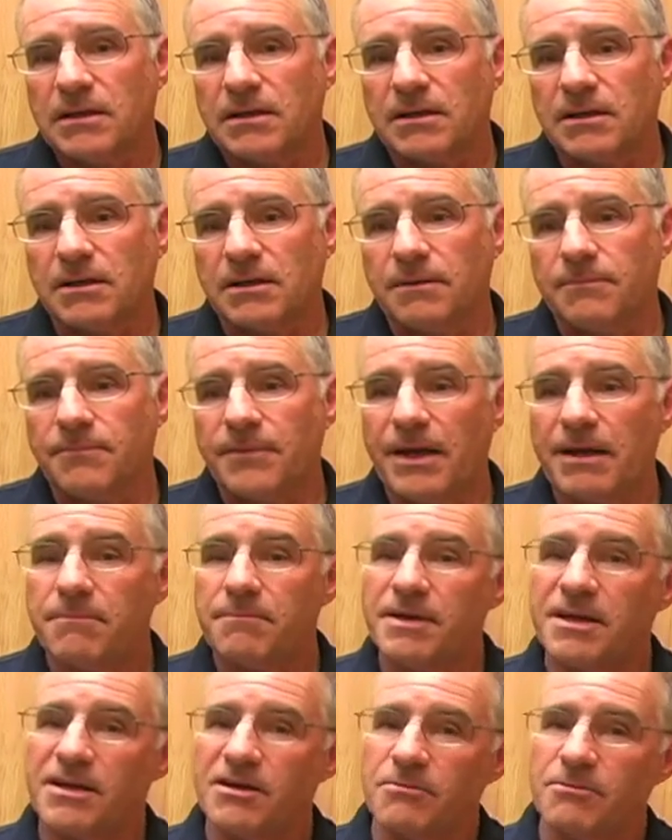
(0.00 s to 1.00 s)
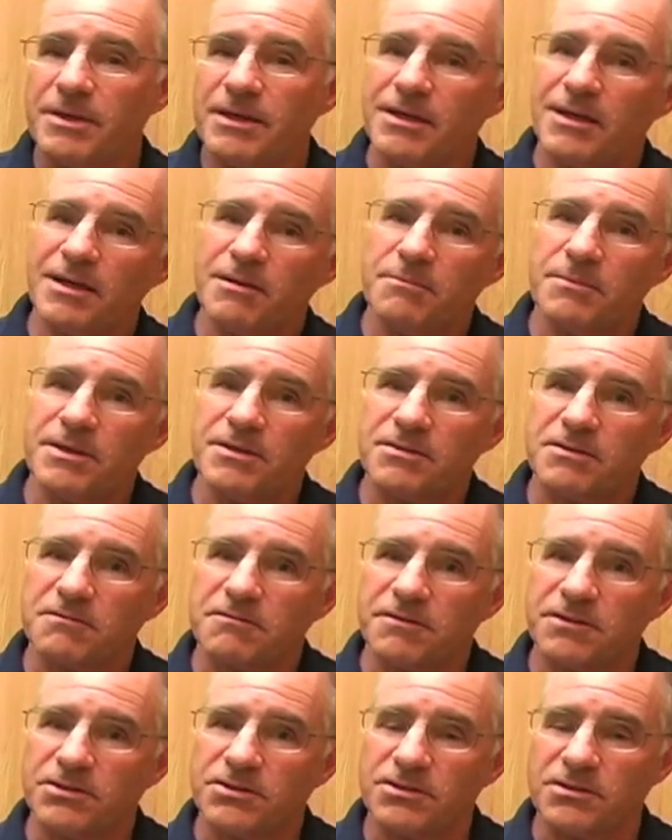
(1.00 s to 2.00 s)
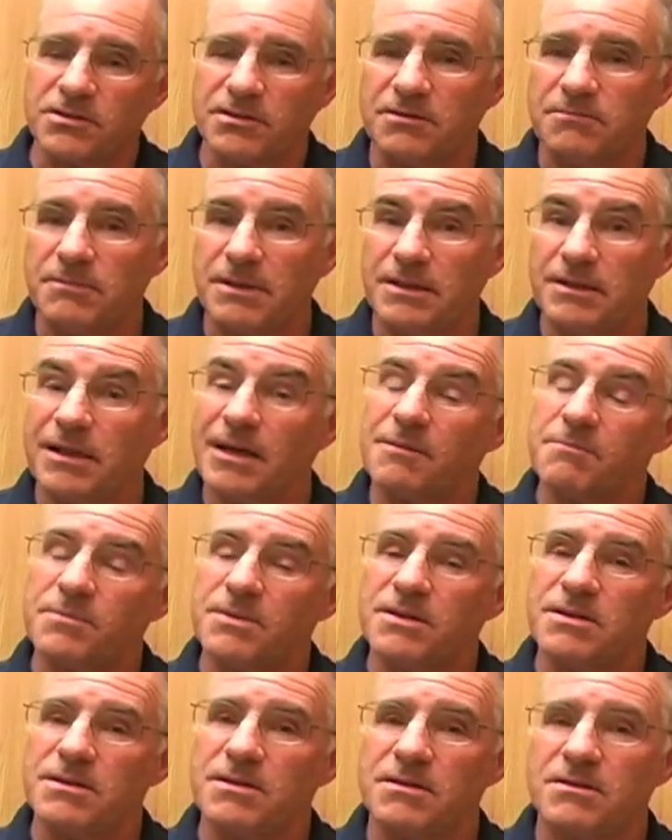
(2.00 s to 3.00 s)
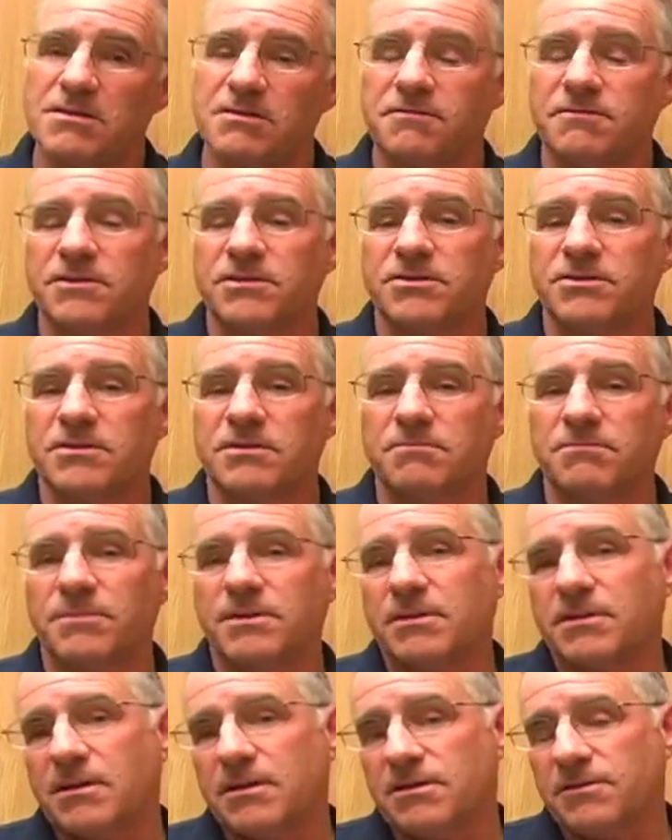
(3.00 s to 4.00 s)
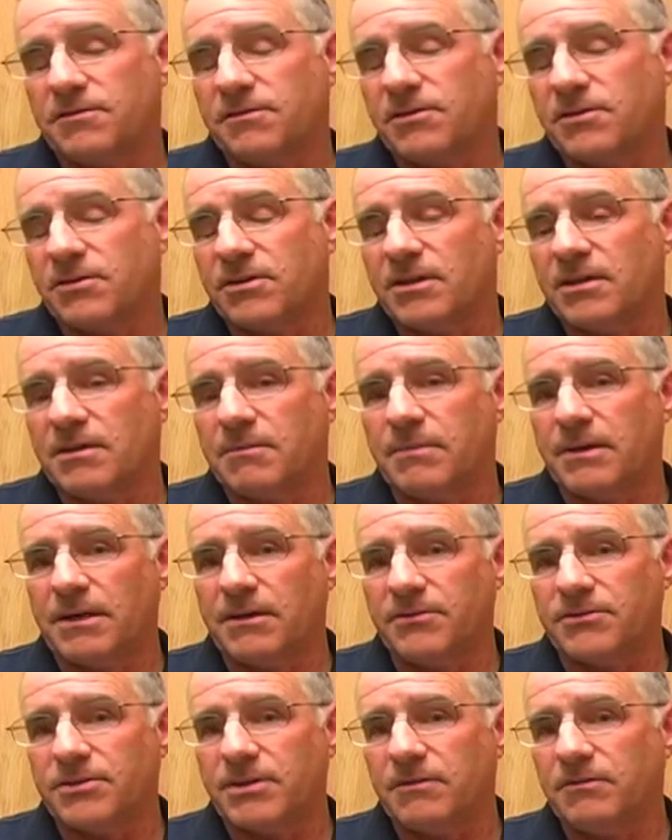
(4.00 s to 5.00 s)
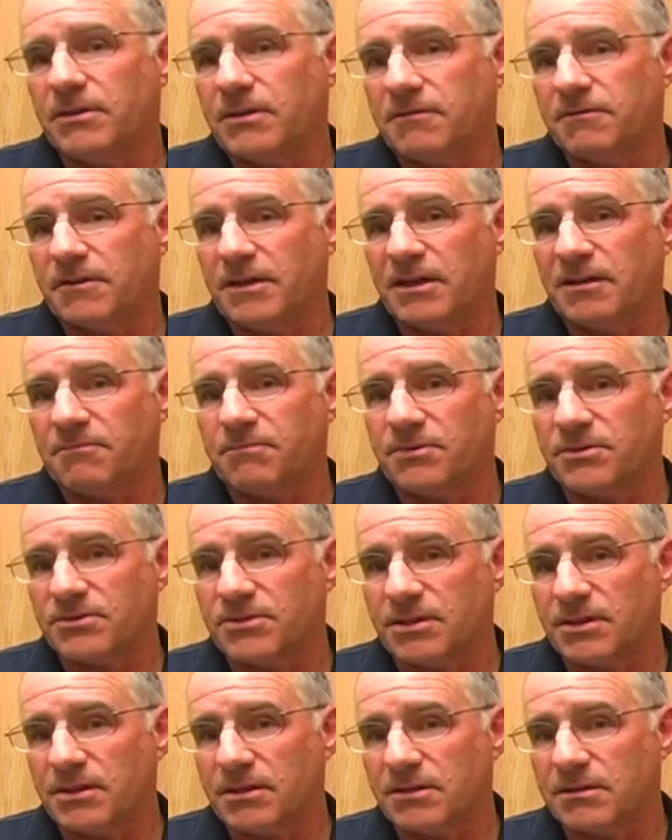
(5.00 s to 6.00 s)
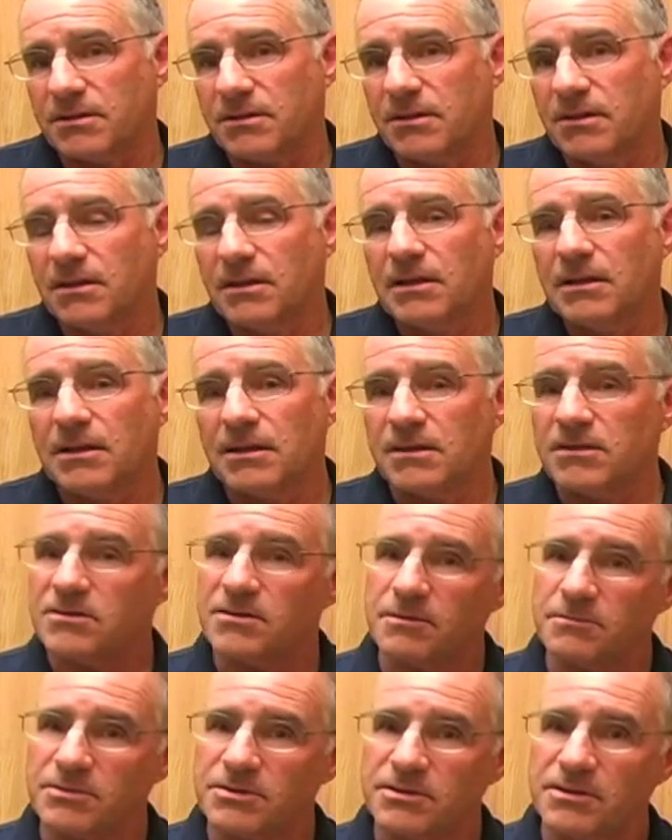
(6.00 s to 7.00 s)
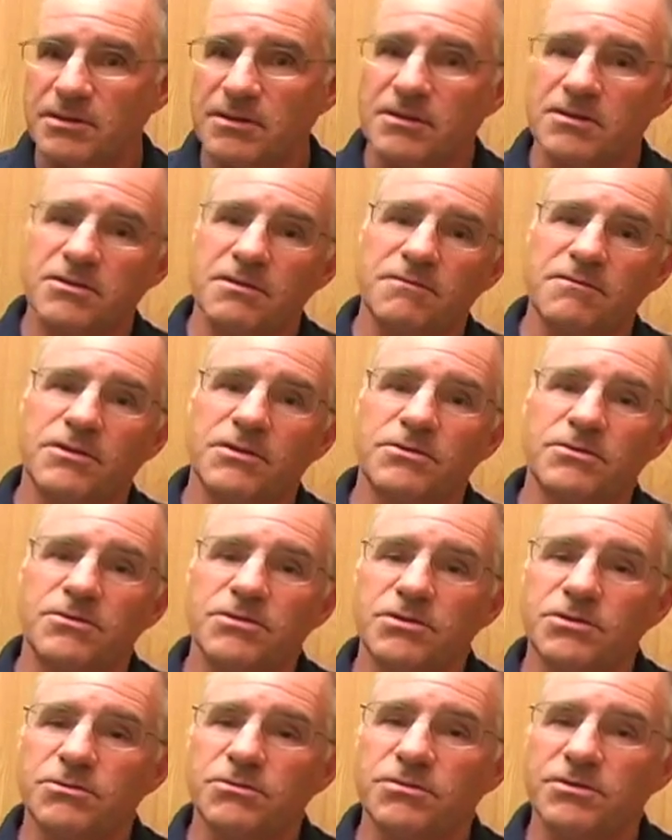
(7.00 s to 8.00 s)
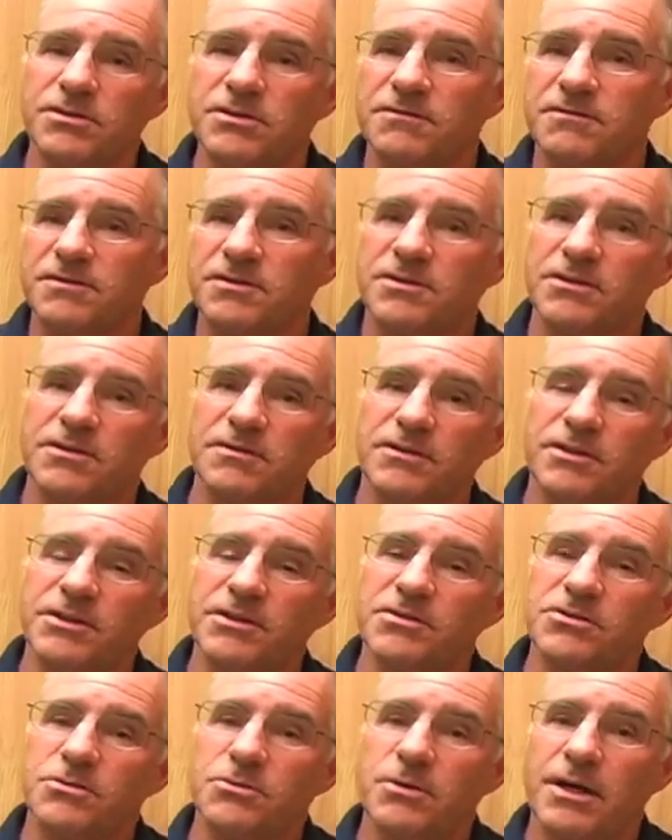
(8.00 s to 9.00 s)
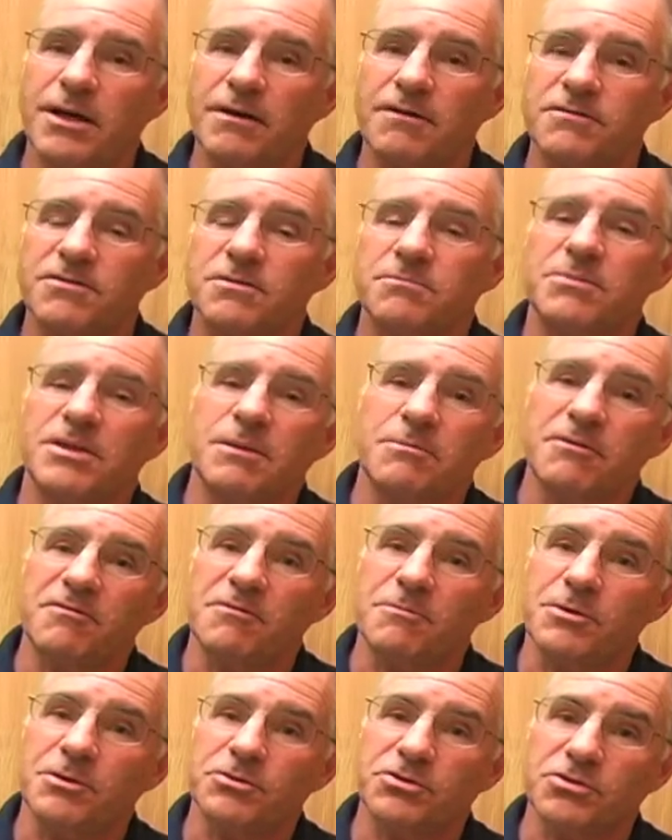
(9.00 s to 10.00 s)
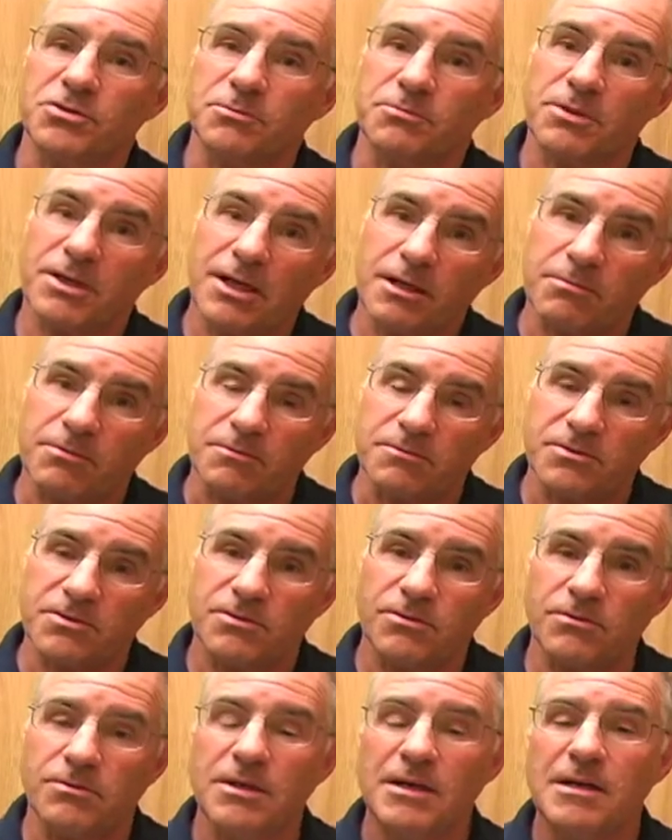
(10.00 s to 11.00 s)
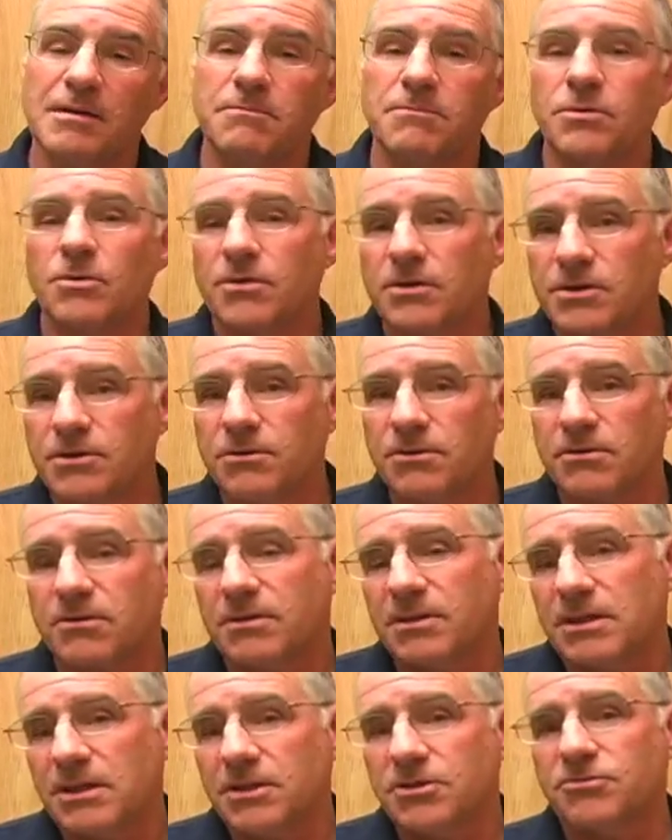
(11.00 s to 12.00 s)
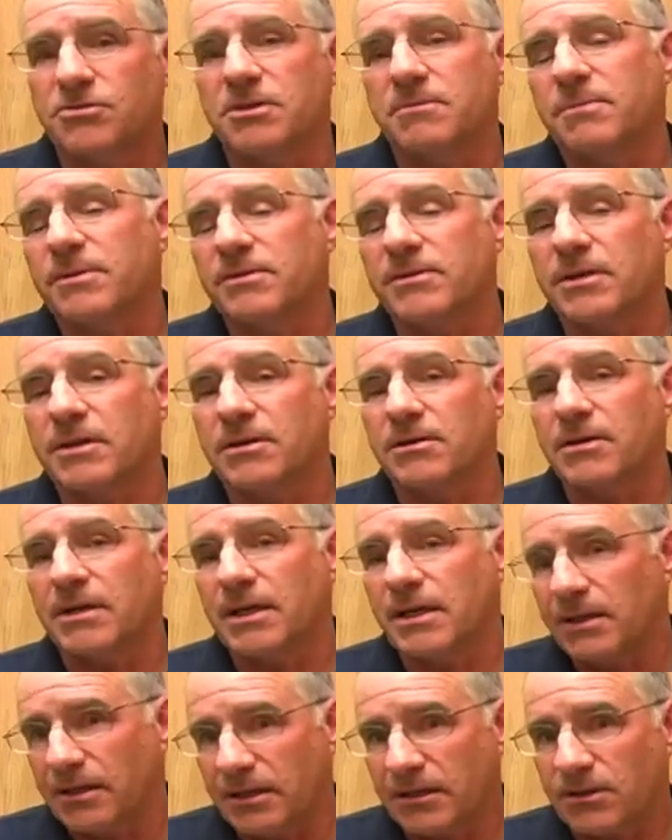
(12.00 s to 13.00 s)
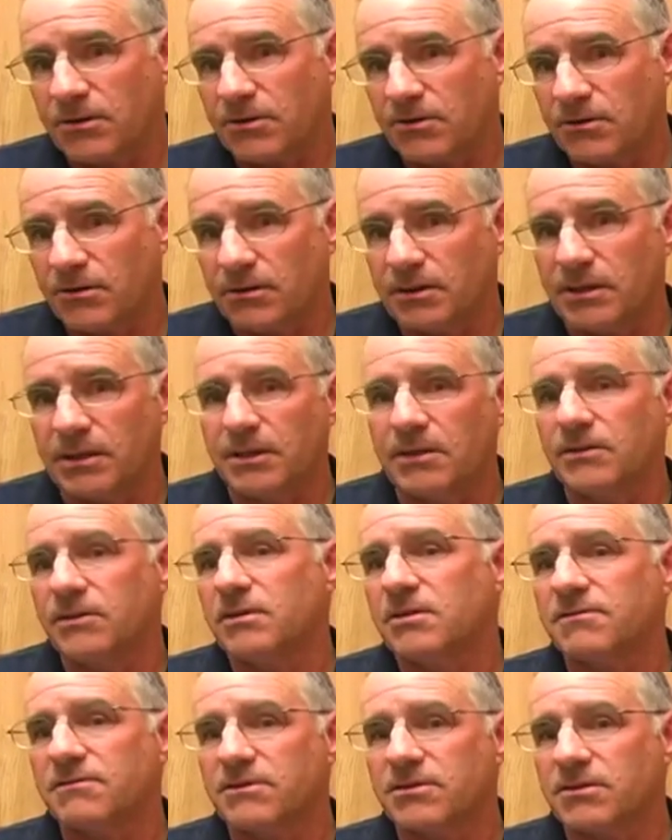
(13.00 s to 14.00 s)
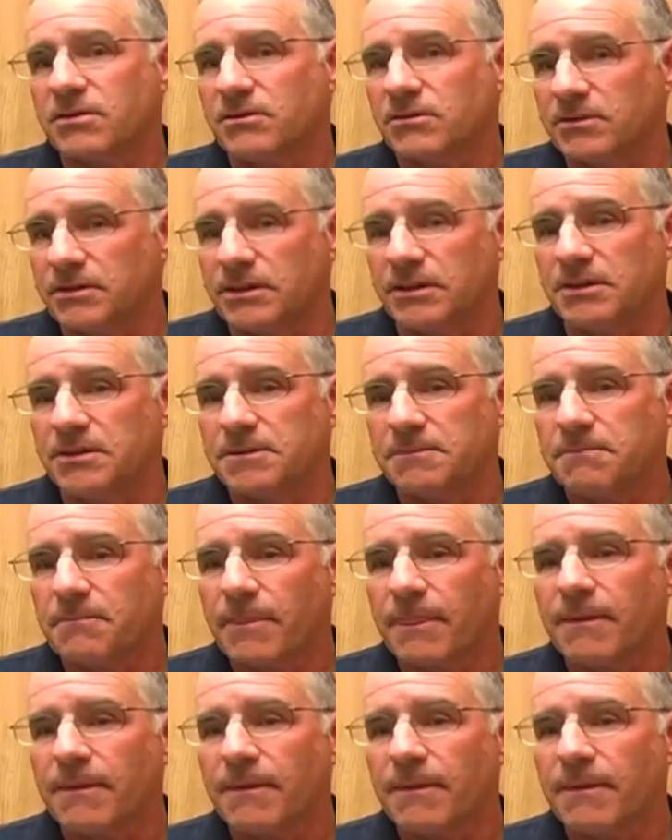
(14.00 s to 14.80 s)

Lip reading: That may or may not be sufficient. It may not be sufficient because if you think about 75% in some studies of those youth in facilities who have some type of emotional problem. So more youth need treatment than are getting it currently in these facilities.